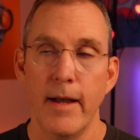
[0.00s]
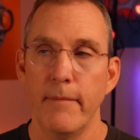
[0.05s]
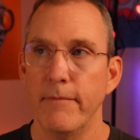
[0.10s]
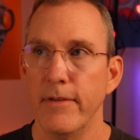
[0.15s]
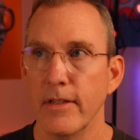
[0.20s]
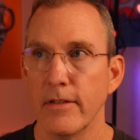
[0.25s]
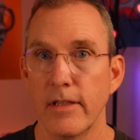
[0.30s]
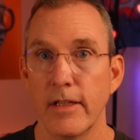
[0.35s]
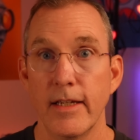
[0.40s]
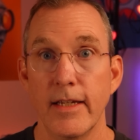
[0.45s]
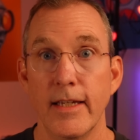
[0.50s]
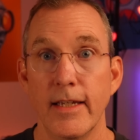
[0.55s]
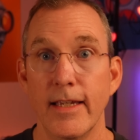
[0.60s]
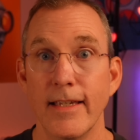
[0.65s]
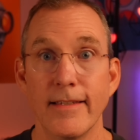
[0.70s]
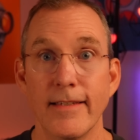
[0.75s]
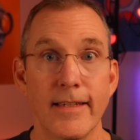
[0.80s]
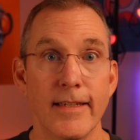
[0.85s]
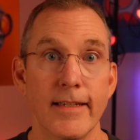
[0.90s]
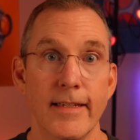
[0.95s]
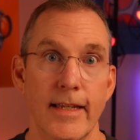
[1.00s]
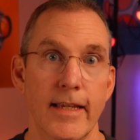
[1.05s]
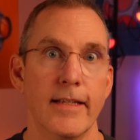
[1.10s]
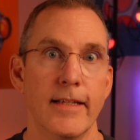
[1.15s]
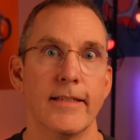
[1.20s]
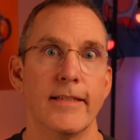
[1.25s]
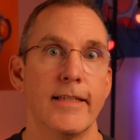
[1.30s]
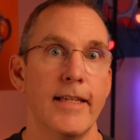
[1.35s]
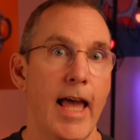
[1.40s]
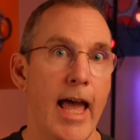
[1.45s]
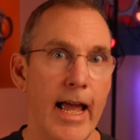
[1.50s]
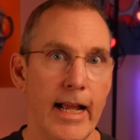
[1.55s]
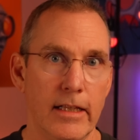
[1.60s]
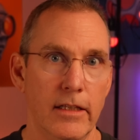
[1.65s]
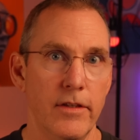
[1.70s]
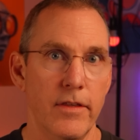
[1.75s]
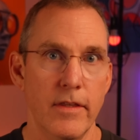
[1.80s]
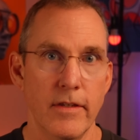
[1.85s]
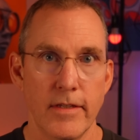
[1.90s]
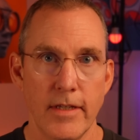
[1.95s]
obviously, isn't
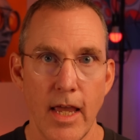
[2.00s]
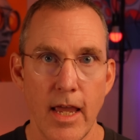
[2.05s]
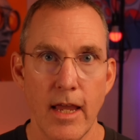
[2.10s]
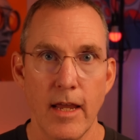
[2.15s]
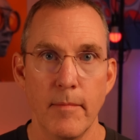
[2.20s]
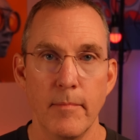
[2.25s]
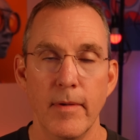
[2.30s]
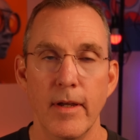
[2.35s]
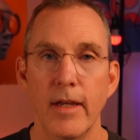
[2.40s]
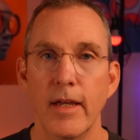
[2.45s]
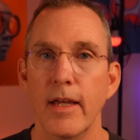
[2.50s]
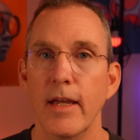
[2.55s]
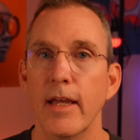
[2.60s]
exactly the same.